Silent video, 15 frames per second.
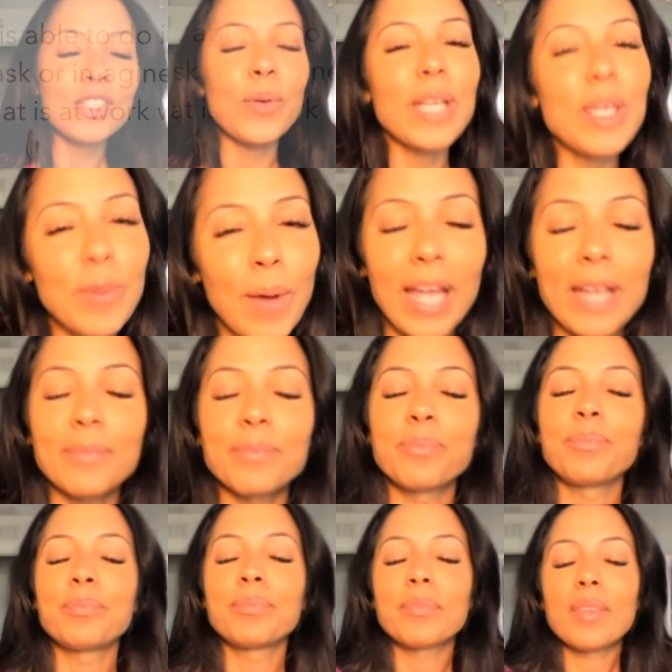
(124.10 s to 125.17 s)
so anyway,
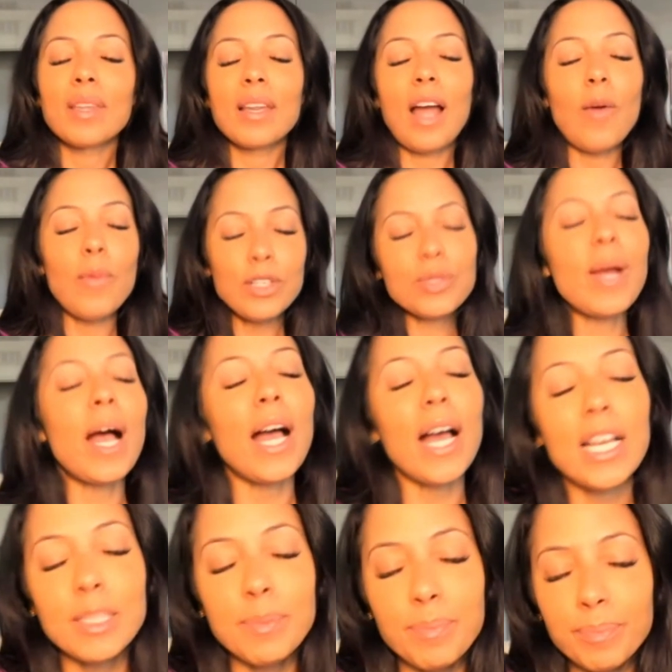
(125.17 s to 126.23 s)
I want you
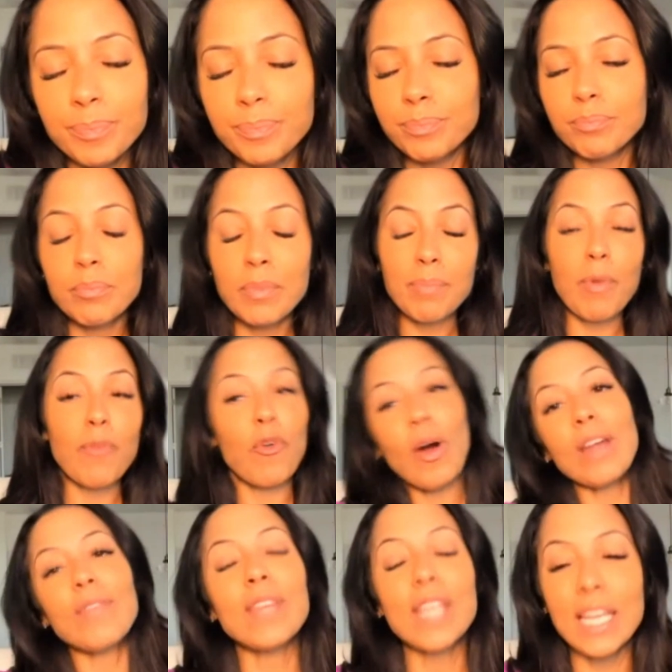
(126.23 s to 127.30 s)
guys,
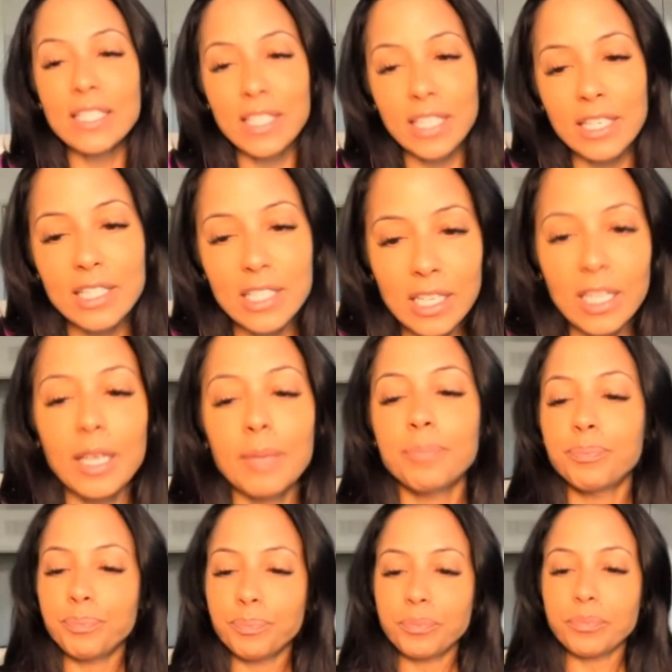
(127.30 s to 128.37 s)
before I even get into this clip,
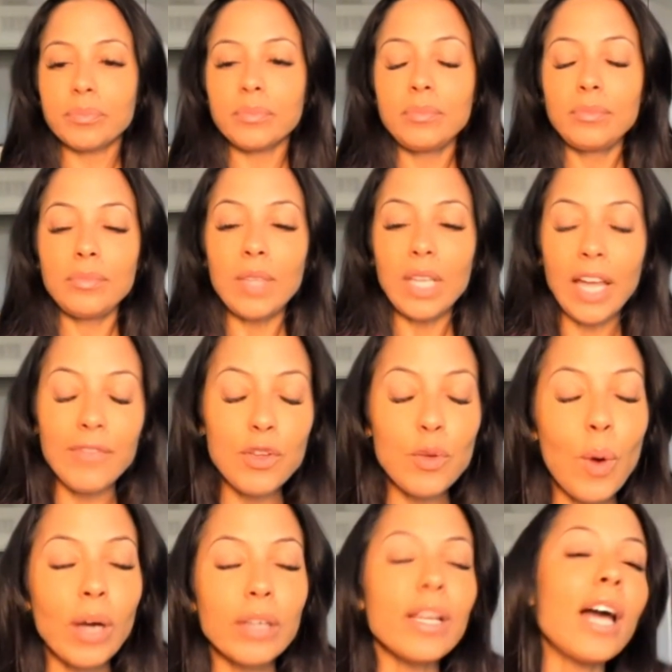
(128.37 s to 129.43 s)
if
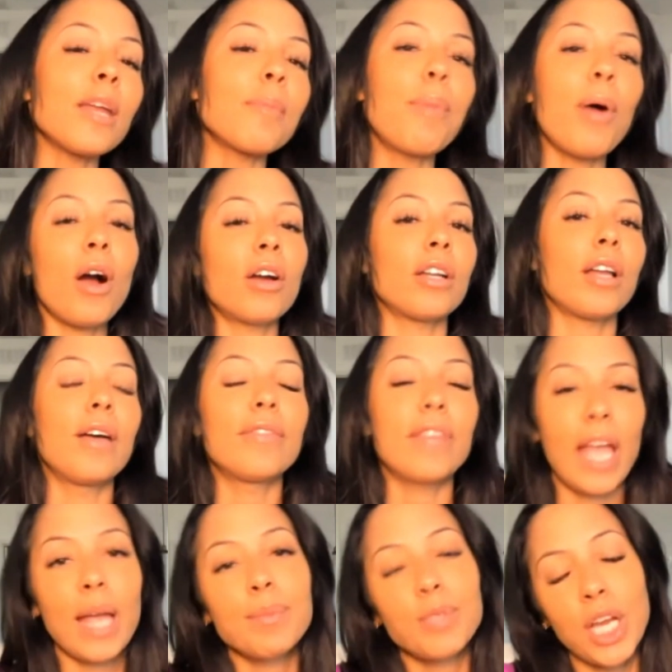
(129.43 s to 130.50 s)
you are not a part of
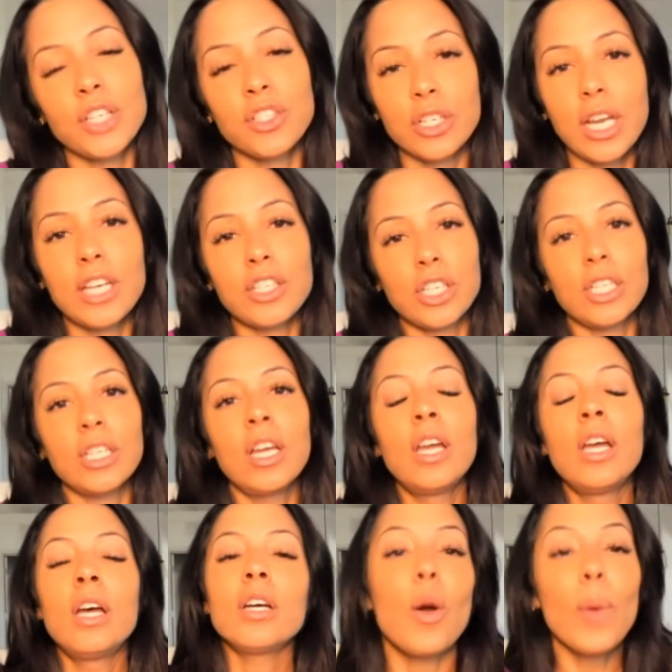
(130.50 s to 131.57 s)
Game Changer Nation,
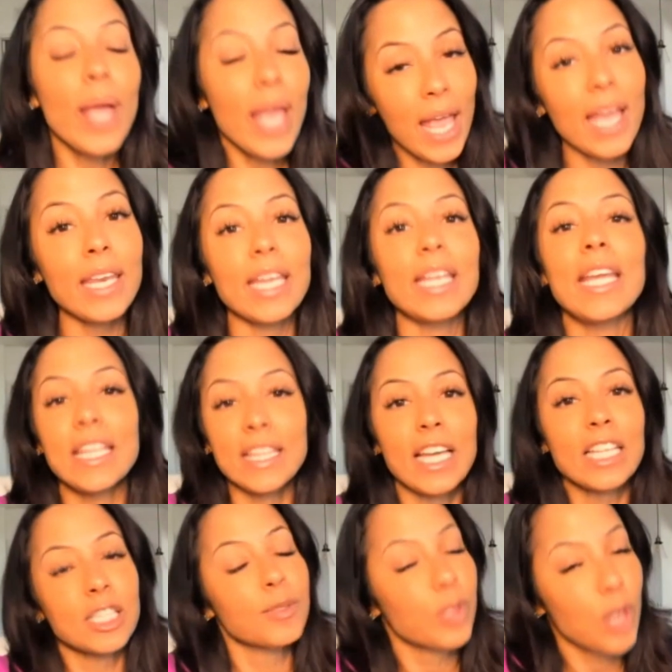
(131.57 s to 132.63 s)
go ahead and hit
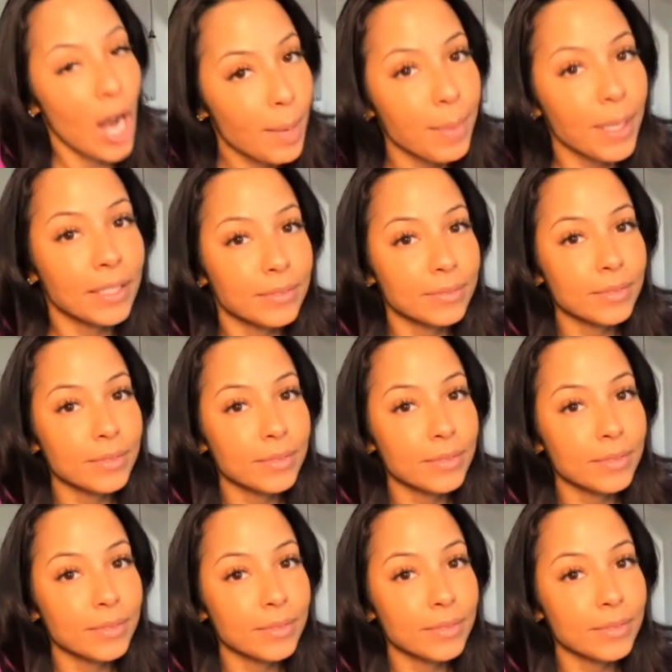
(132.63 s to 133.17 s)
that subscribe button.